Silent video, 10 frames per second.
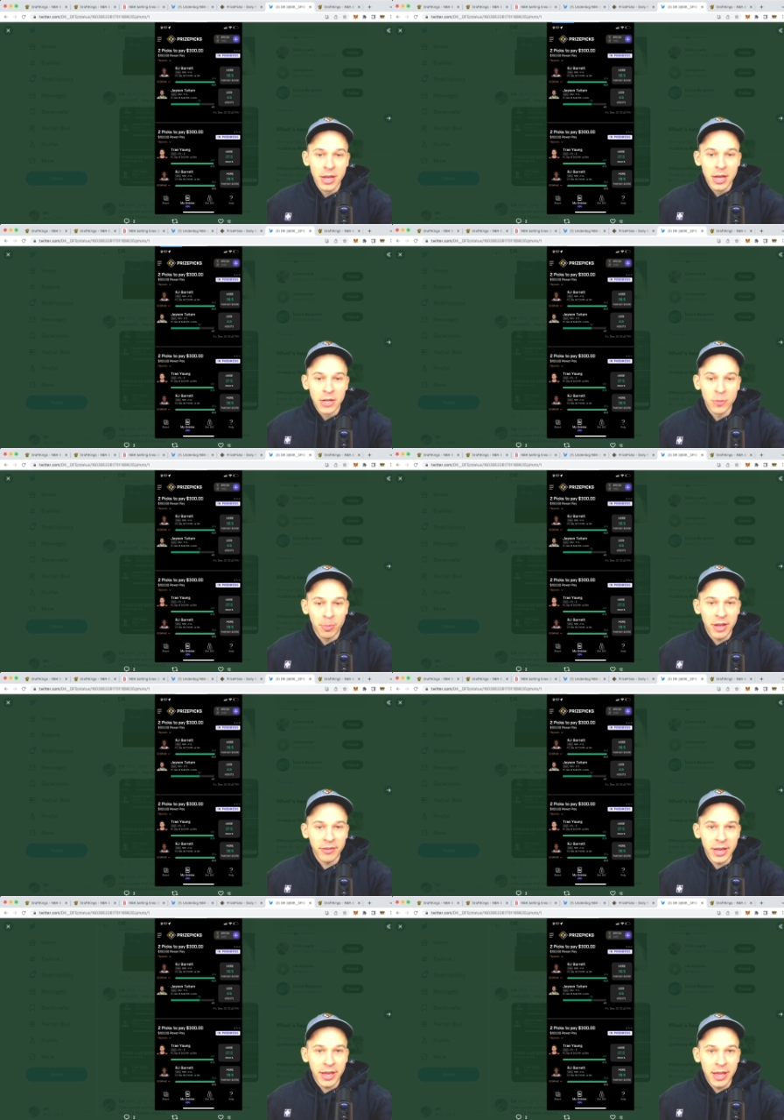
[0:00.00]
Two plays
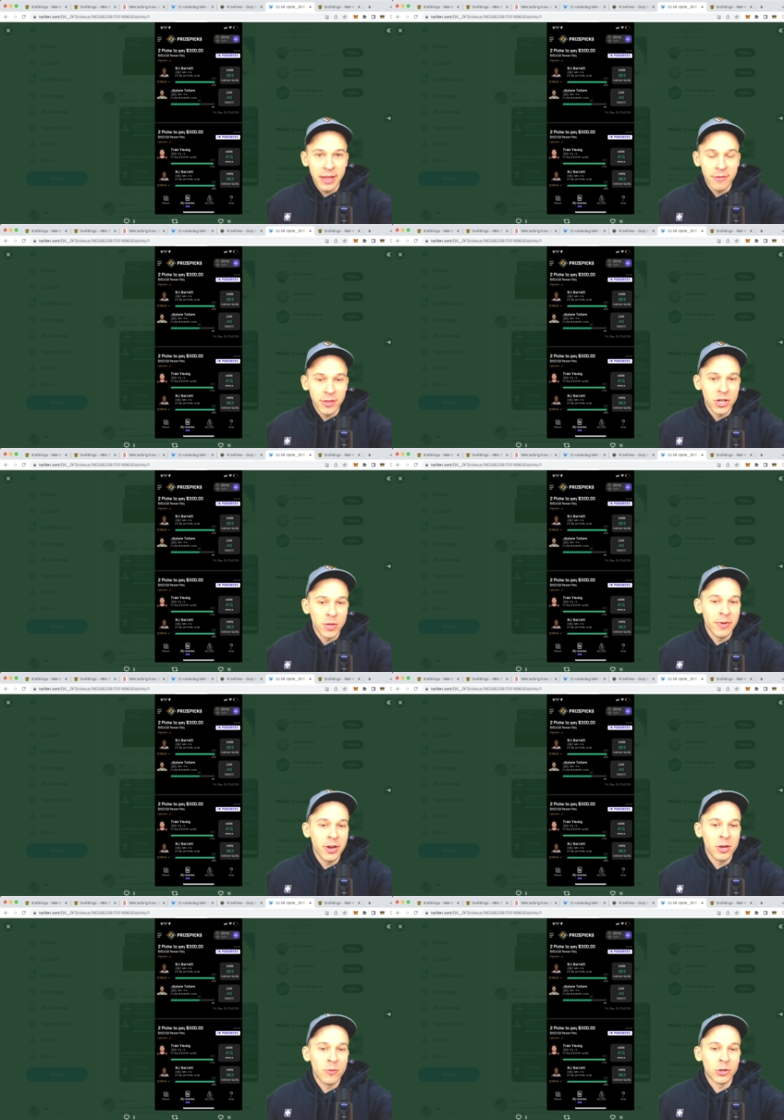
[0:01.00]
I gave in the YouTube
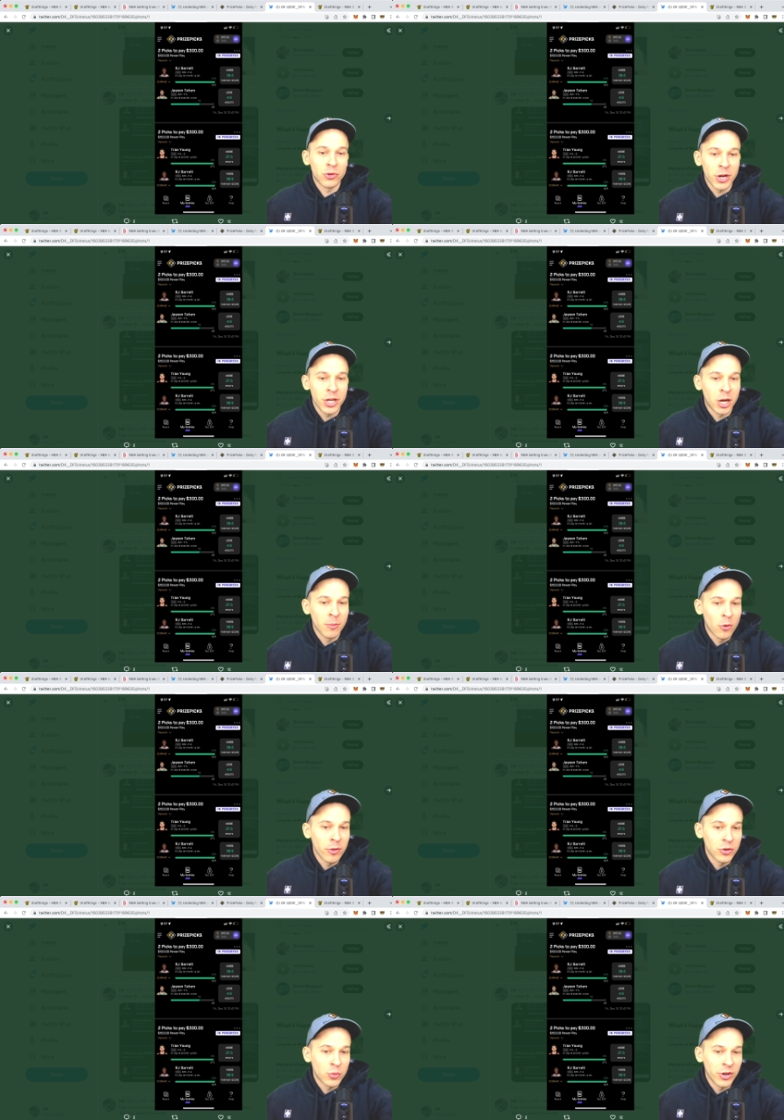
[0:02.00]
video were Trae Young more
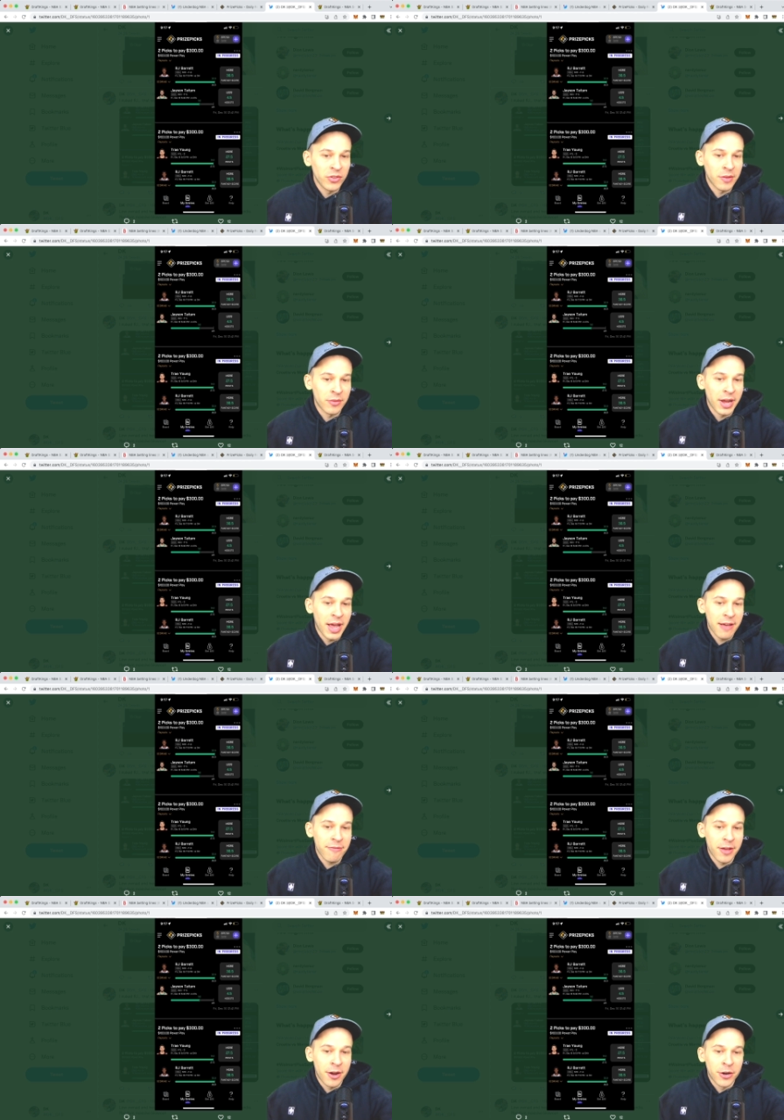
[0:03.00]
than
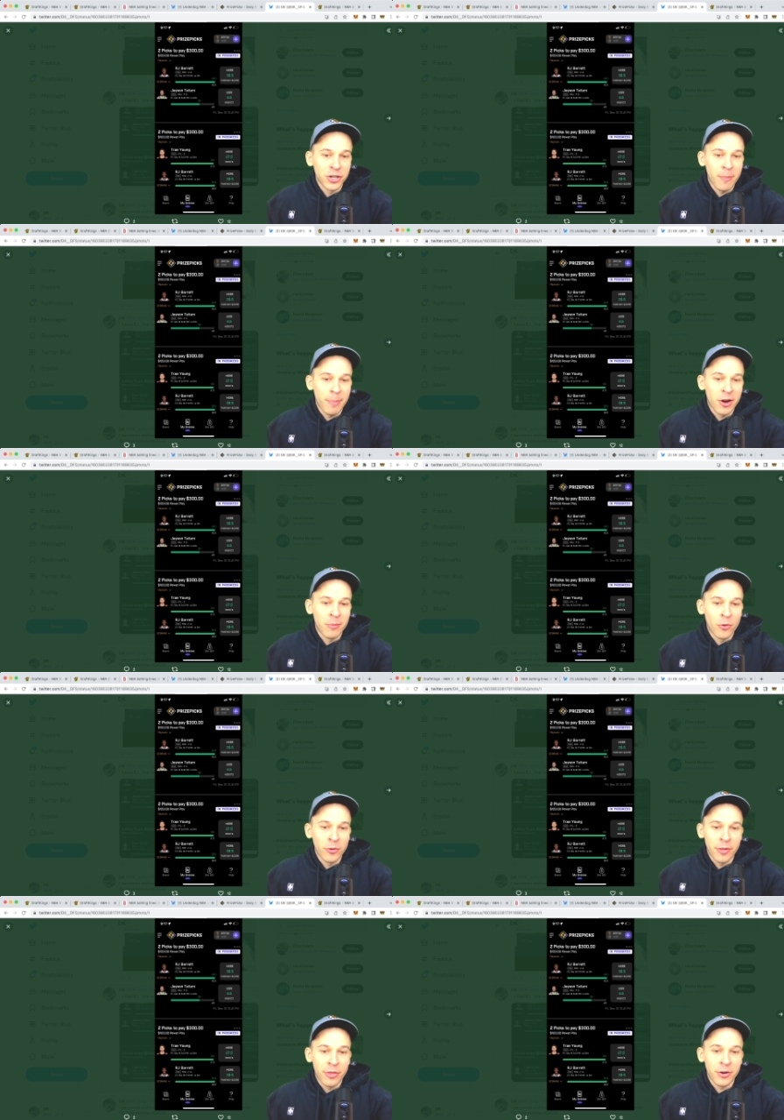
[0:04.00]
27.5 and RJ Barrett more
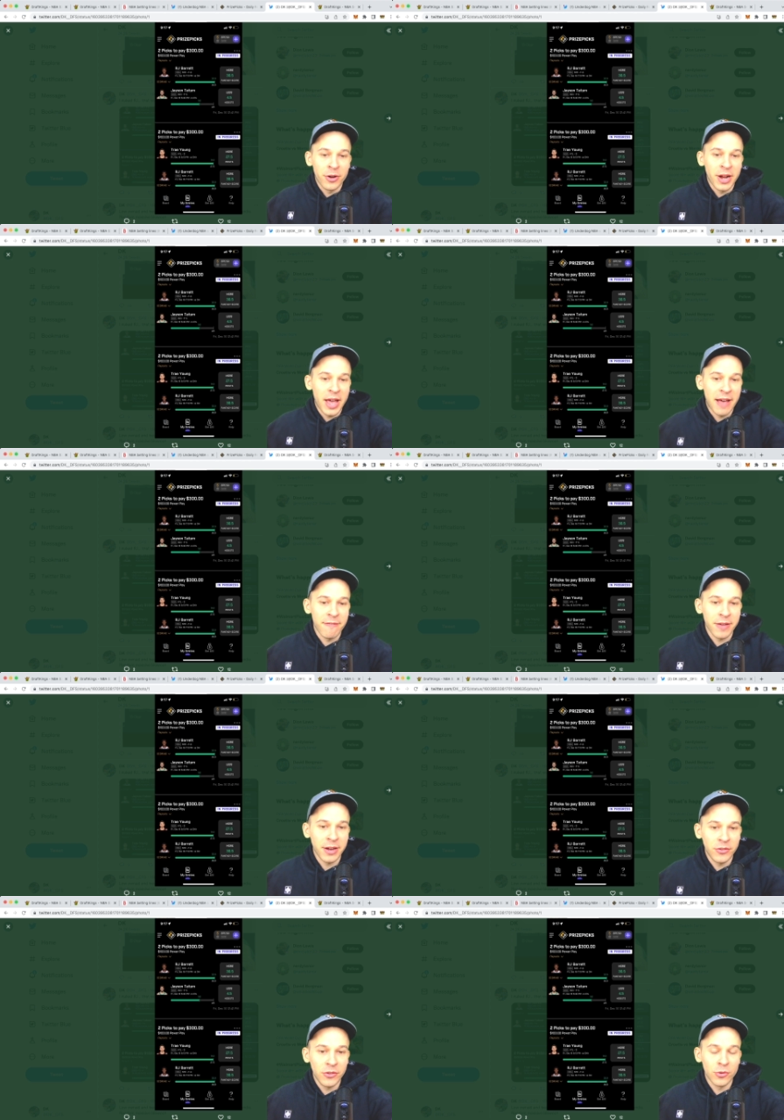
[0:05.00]
than 30.5
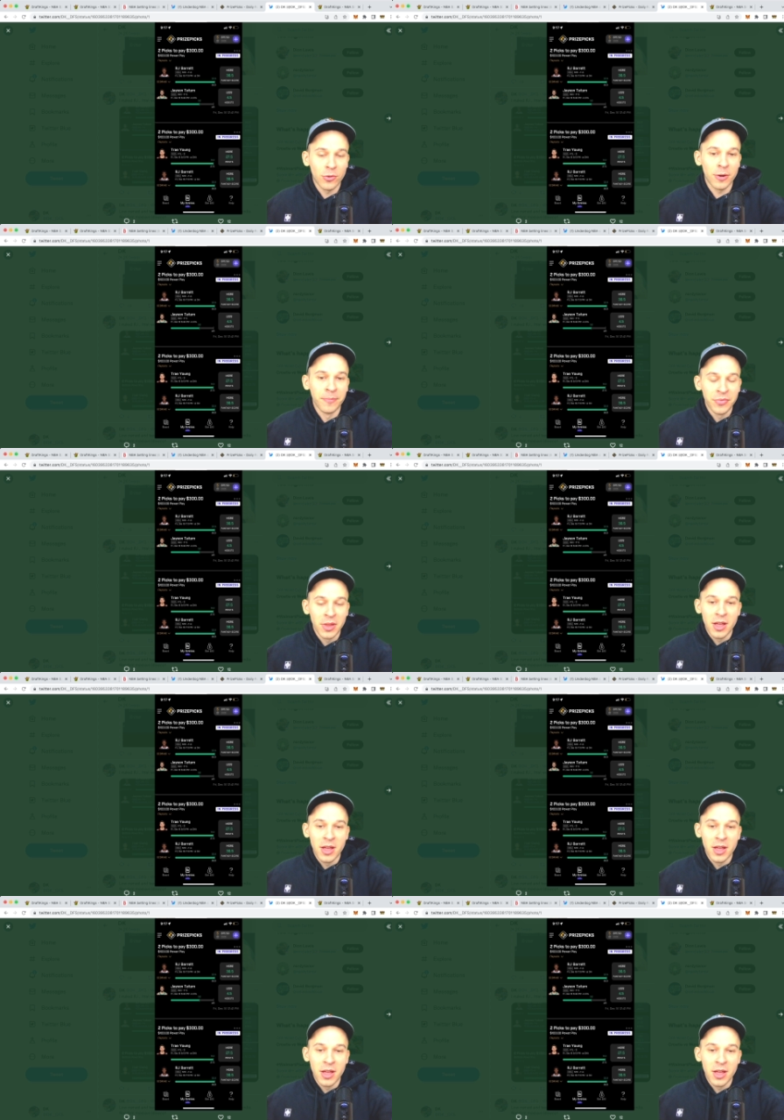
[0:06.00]
fantasy score.